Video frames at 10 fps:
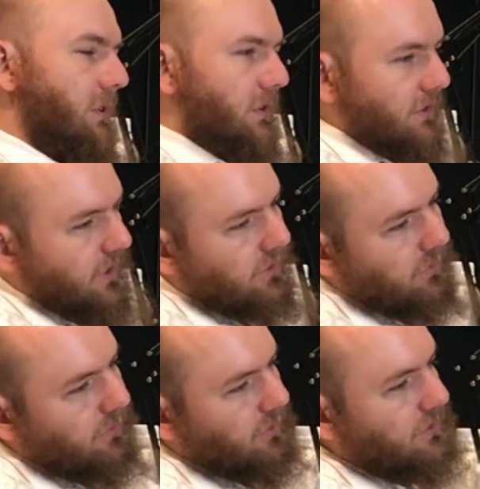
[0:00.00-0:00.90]
the scent
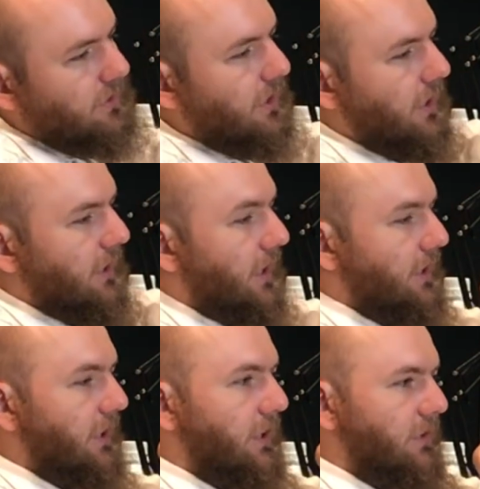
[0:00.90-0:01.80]
of your skin
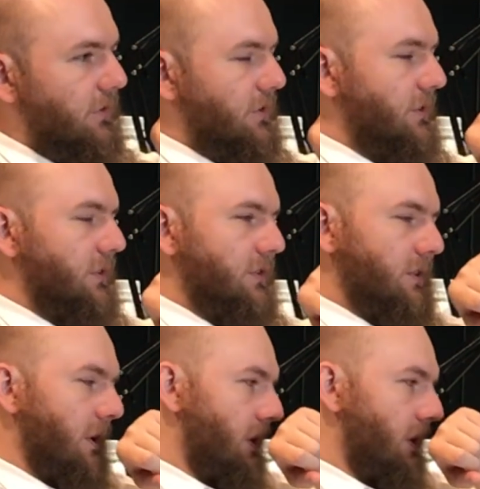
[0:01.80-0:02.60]
and delivers this